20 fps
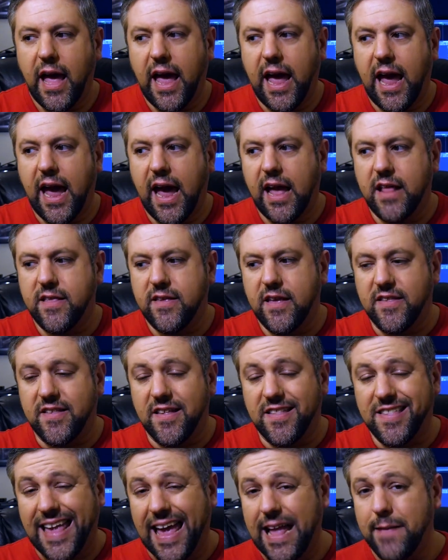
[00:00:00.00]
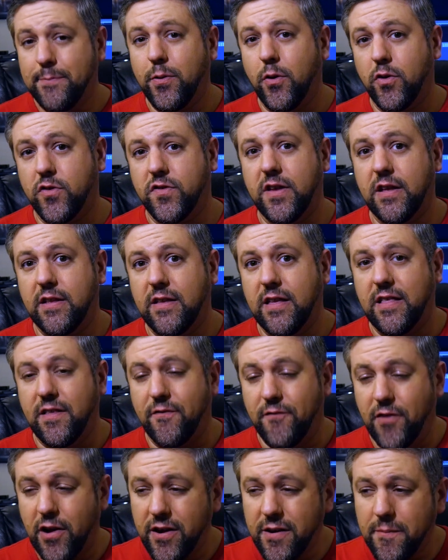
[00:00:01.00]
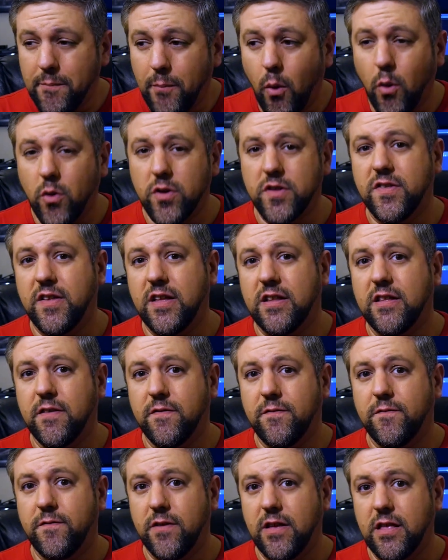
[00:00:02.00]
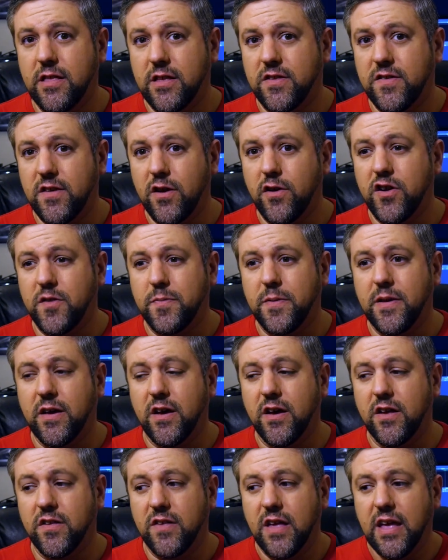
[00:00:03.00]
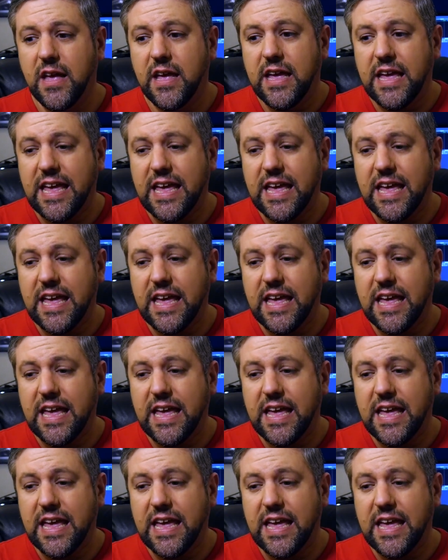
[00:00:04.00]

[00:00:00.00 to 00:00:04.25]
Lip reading: And it's a tentpole scene and a very important scene in the series, because